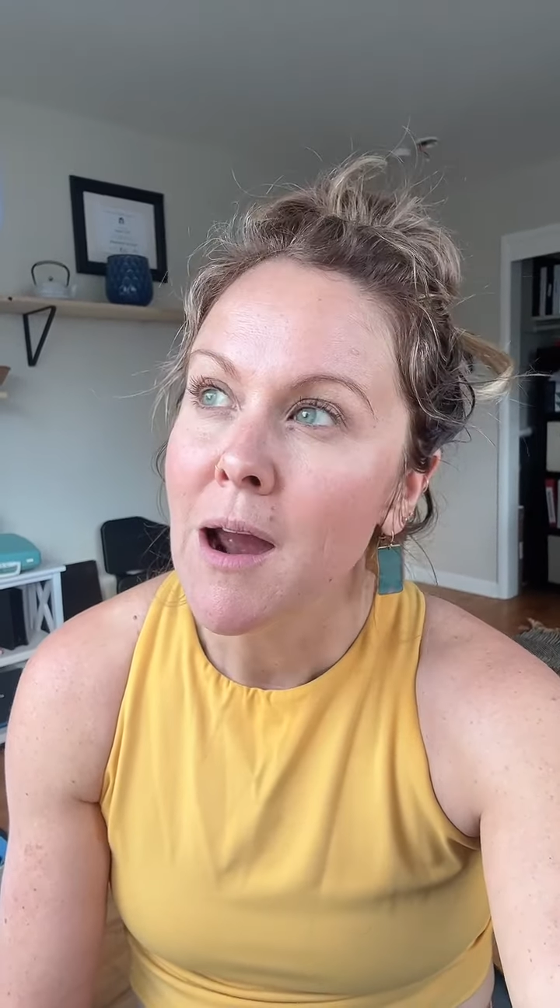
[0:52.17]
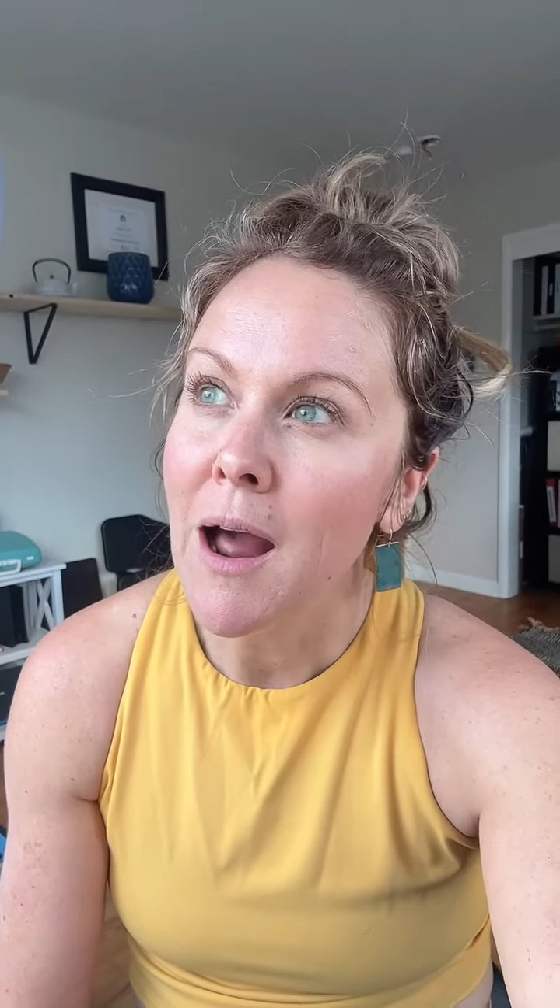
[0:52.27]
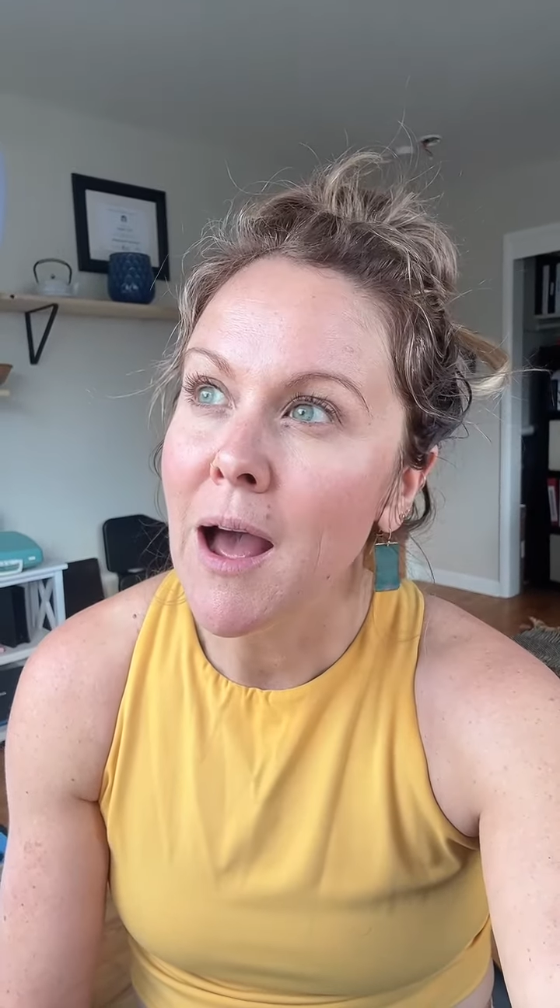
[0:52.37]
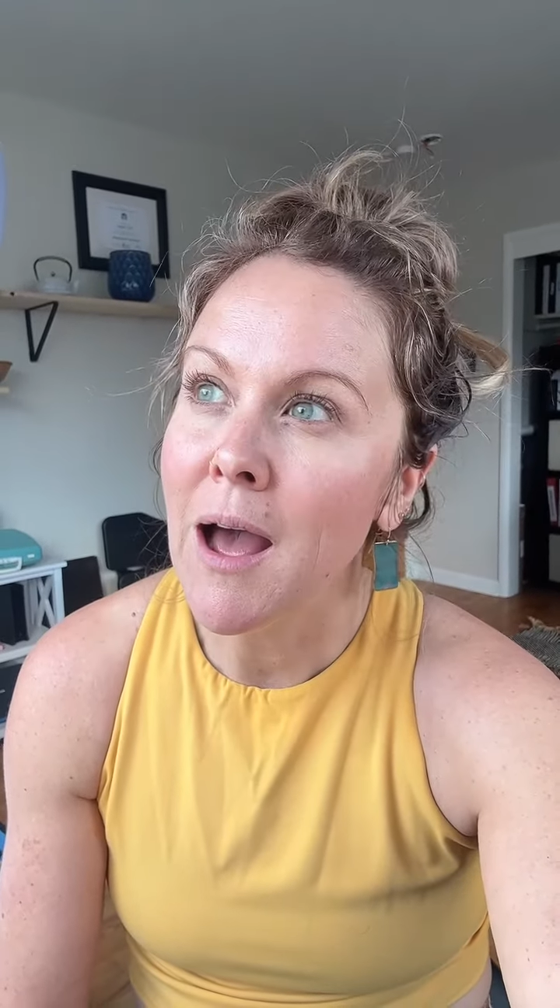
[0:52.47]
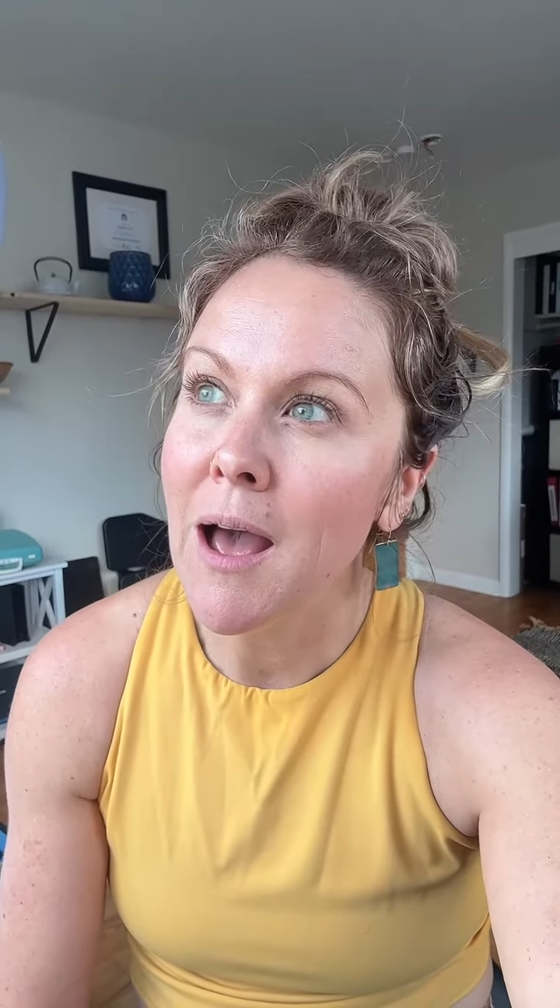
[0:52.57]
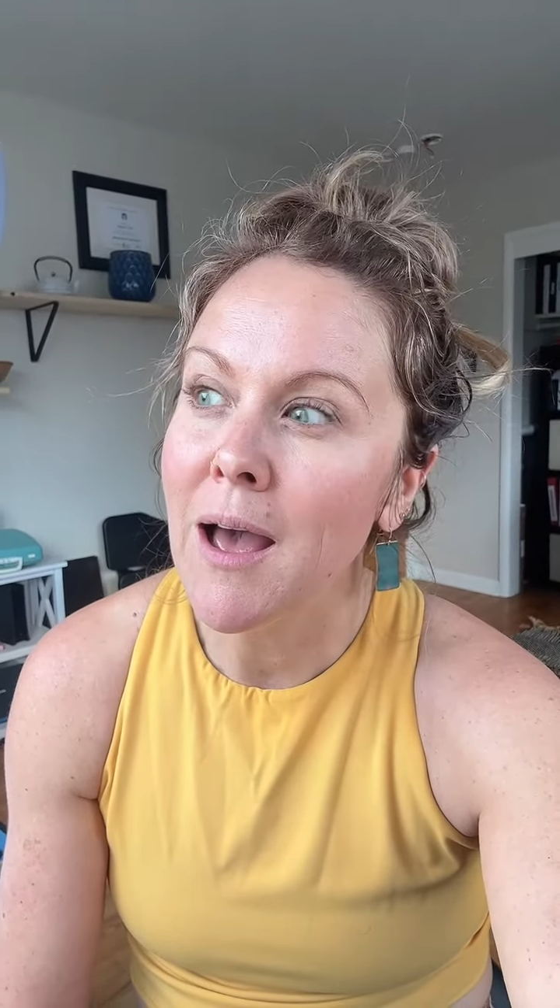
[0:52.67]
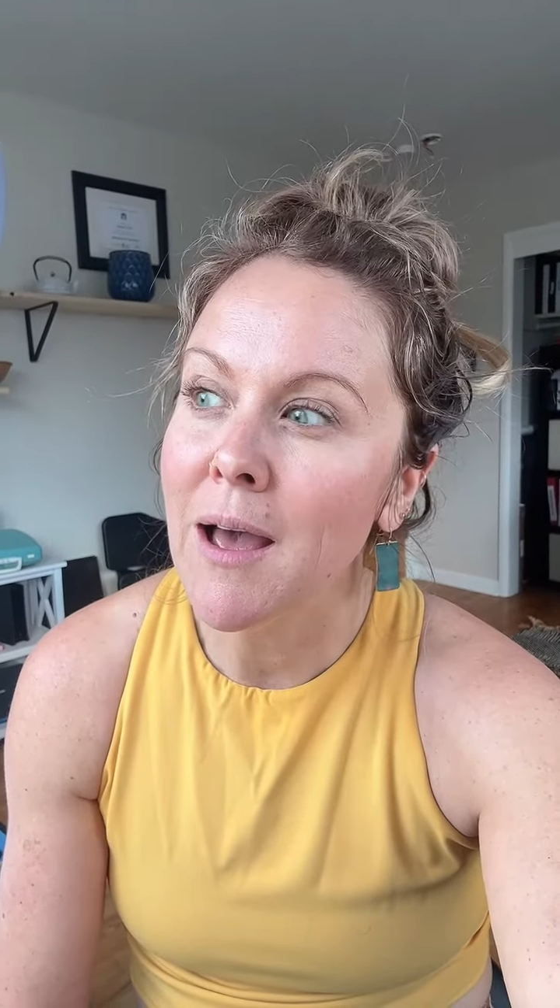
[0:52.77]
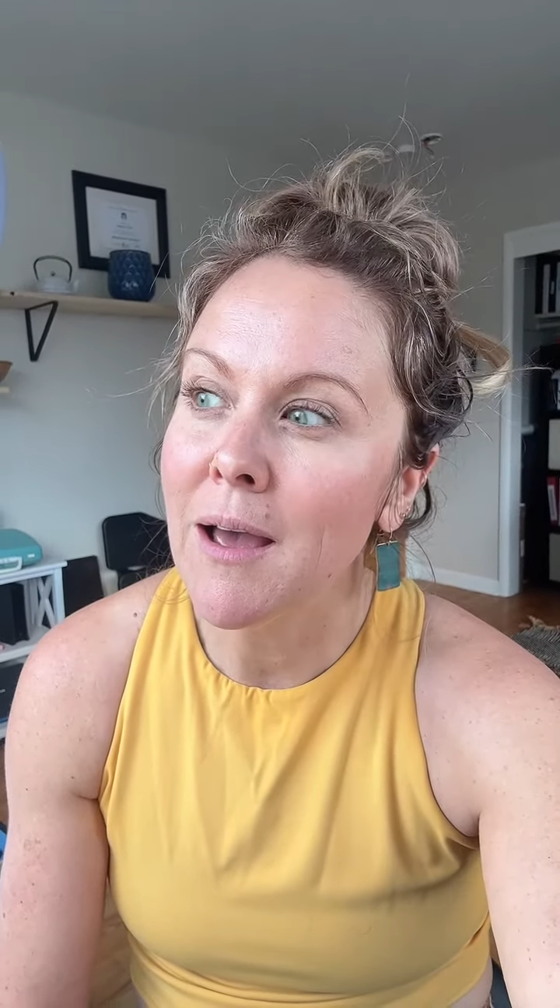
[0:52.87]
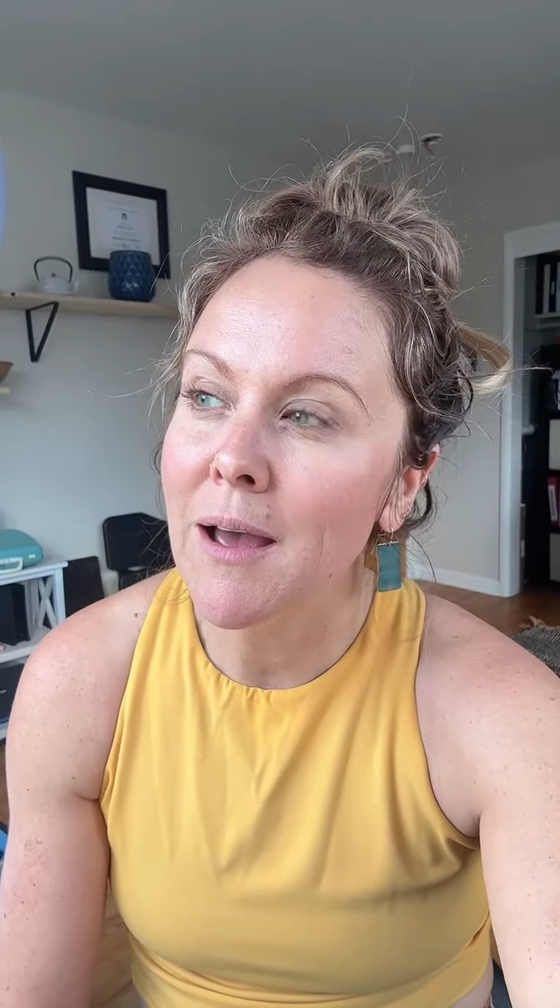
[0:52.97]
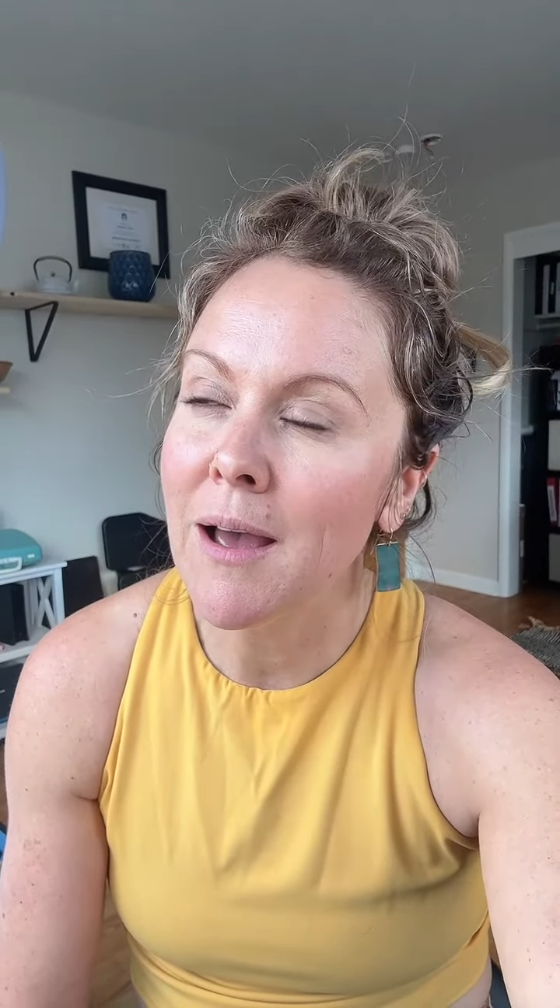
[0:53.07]
Uh,
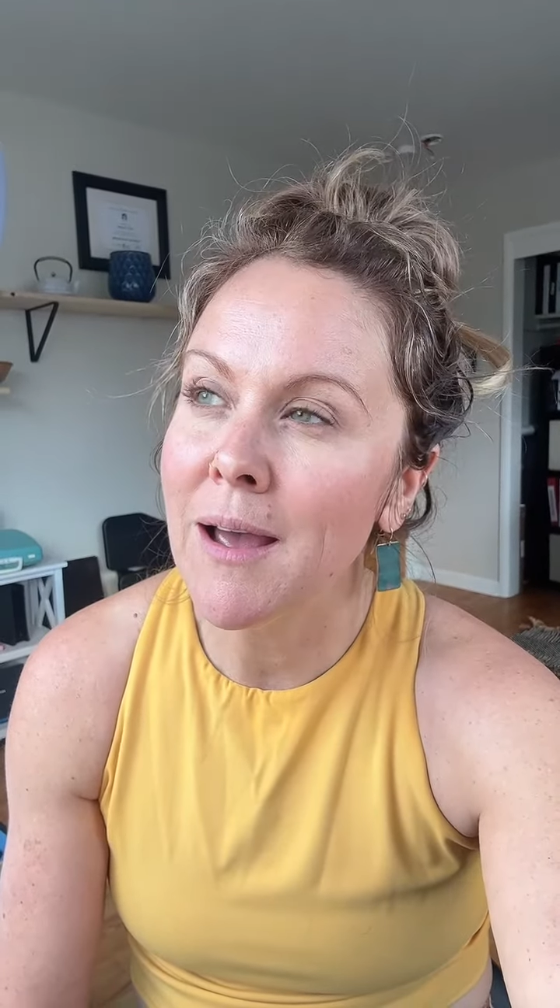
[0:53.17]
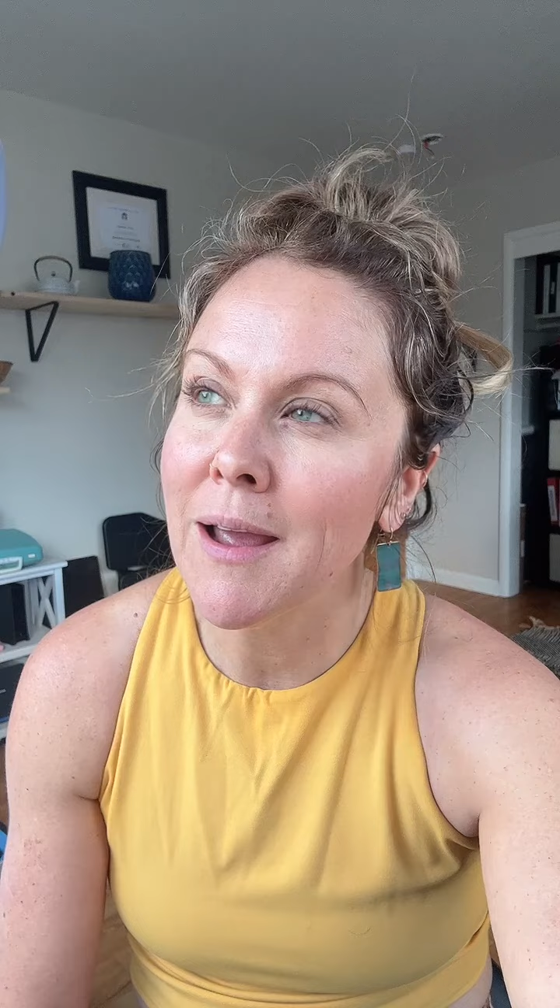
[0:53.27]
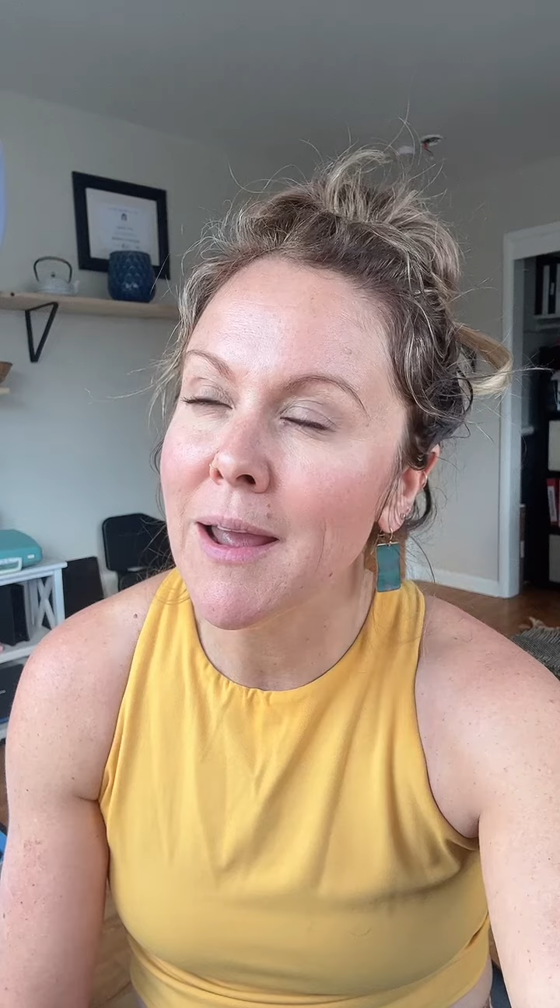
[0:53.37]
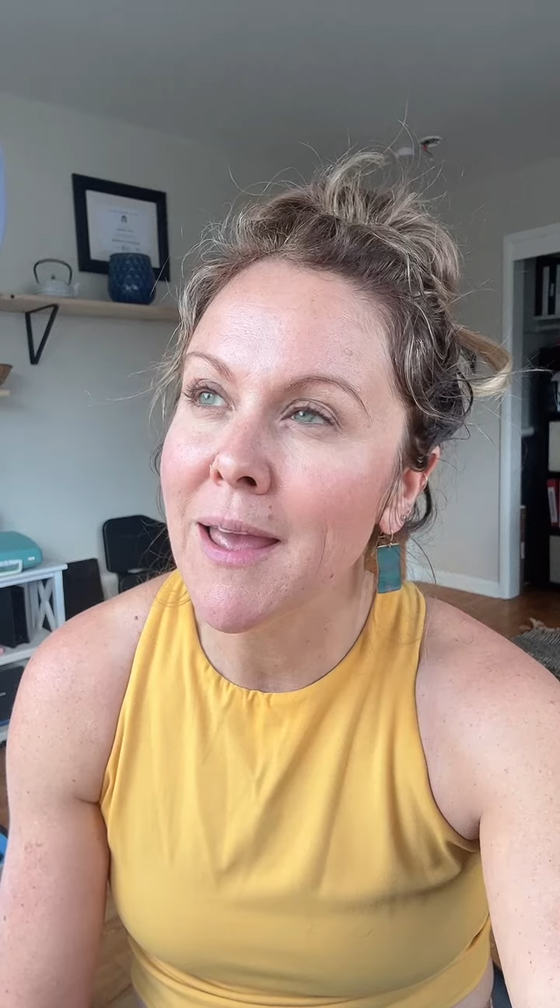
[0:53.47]
I